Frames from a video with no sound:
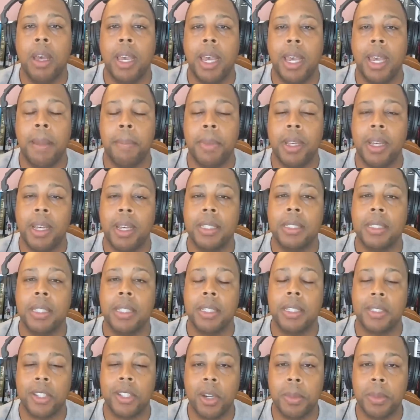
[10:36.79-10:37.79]
And because
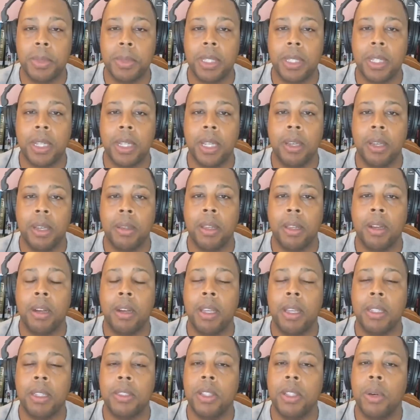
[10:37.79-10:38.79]
of the terms of the deal,
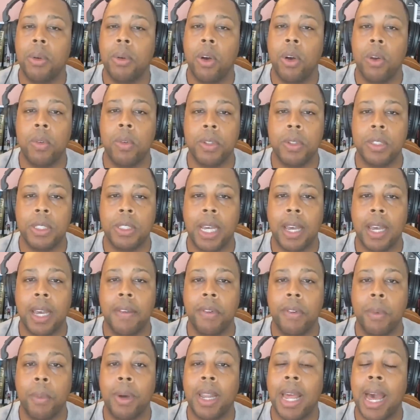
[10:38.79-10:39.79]
there is no
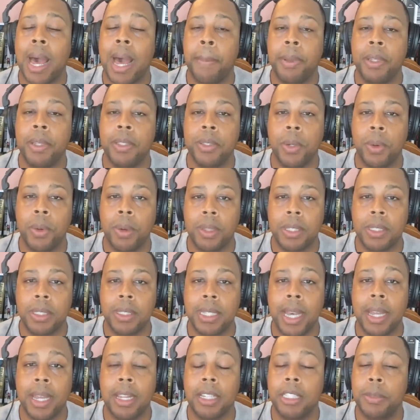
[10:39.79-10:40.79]
oversight for what happens on the
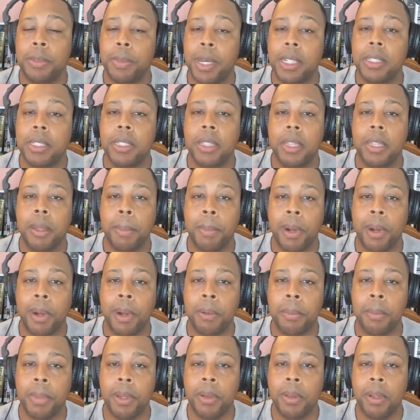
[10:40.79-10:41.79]
site, especially the
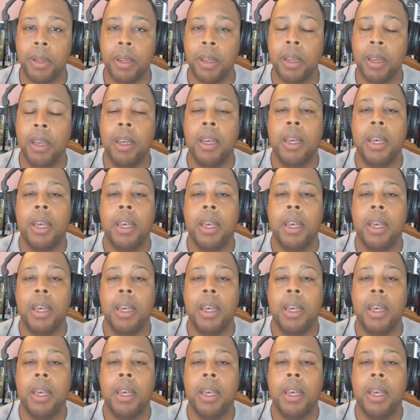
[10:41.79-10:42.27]
burn building,